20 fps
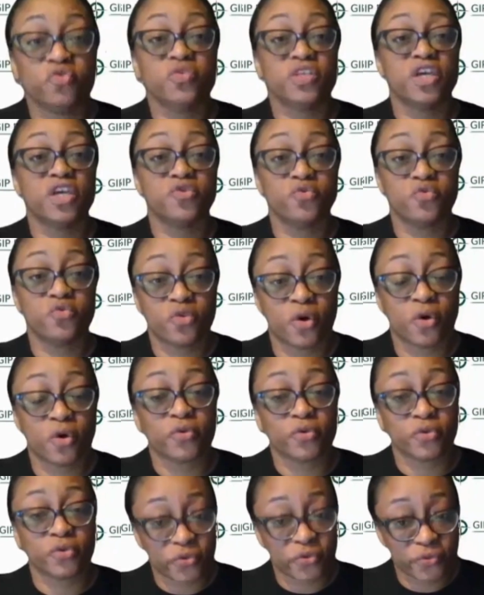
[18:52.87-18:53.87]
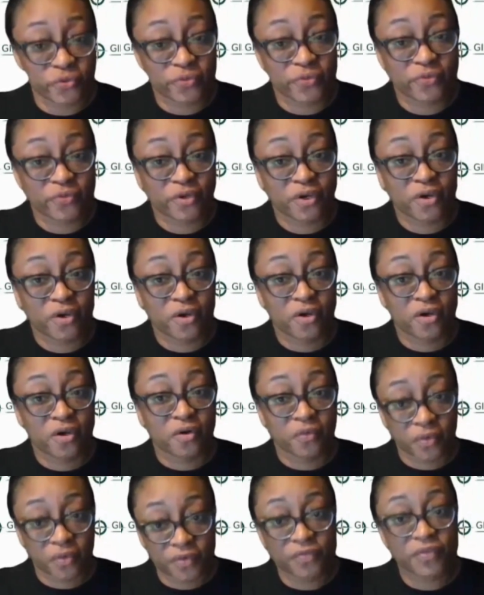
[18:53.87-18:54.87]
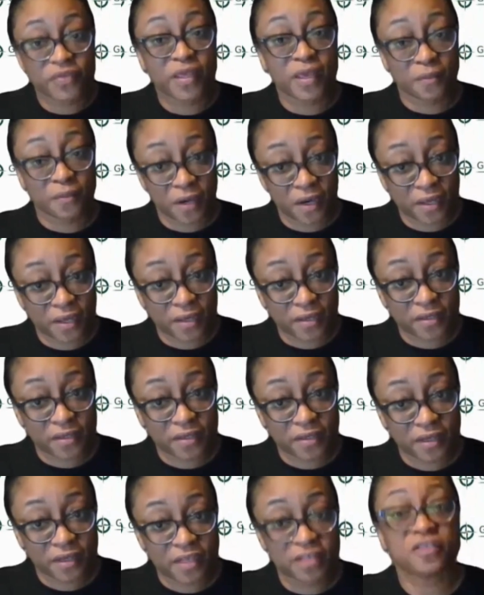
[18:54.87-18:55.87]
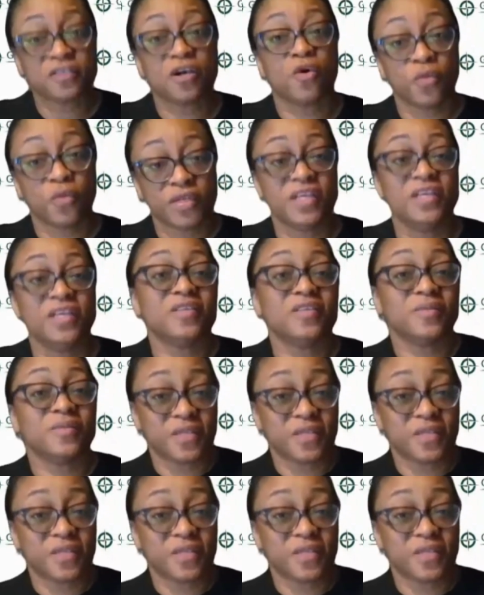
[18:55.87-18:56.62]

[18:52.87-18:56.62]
you said you were going to do with that money? And so we need some